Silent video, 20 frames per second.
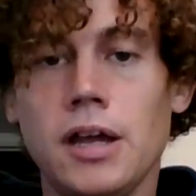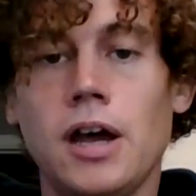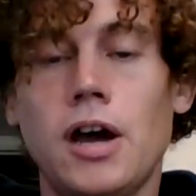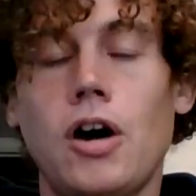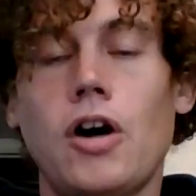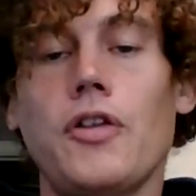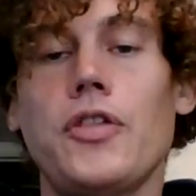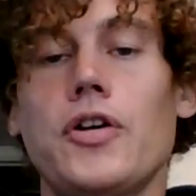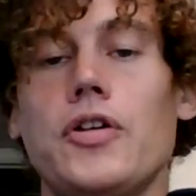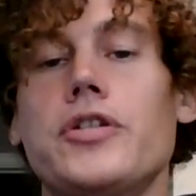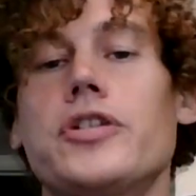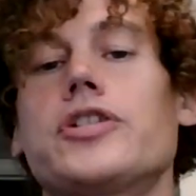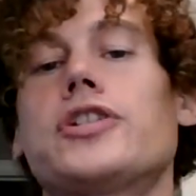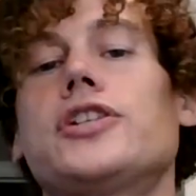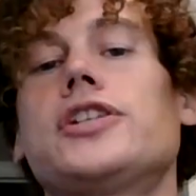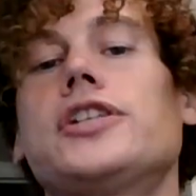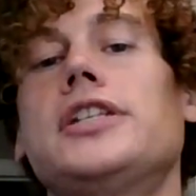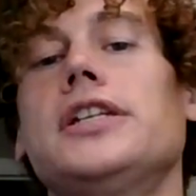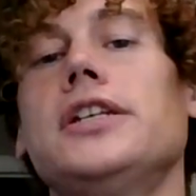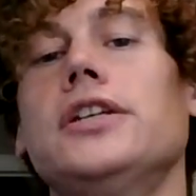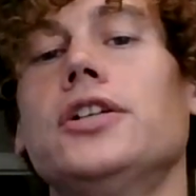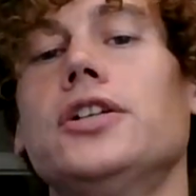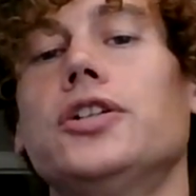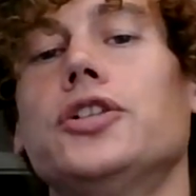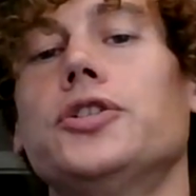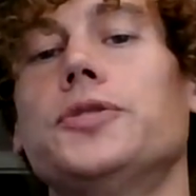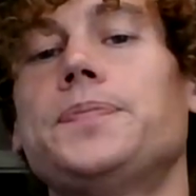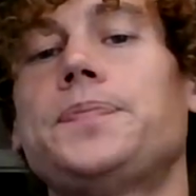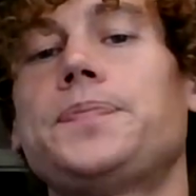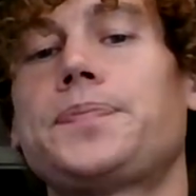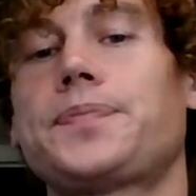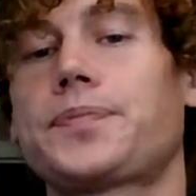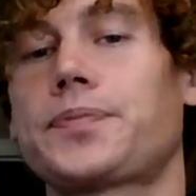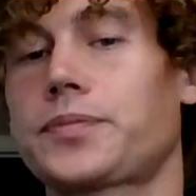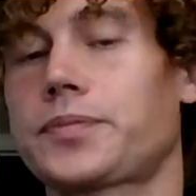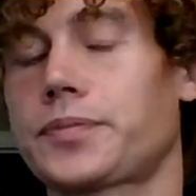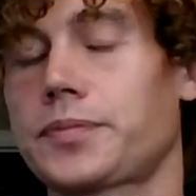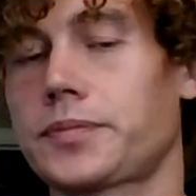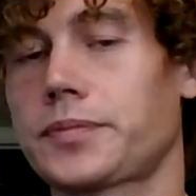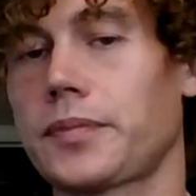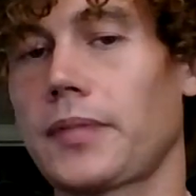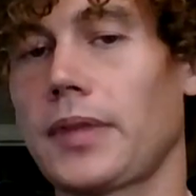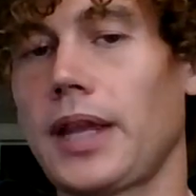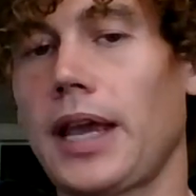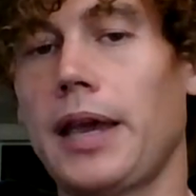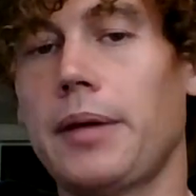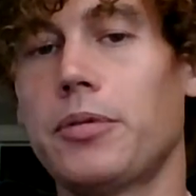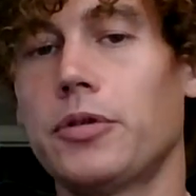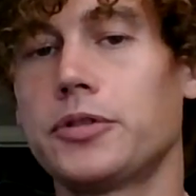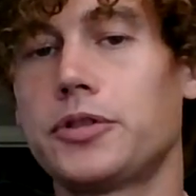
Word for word: although you're still able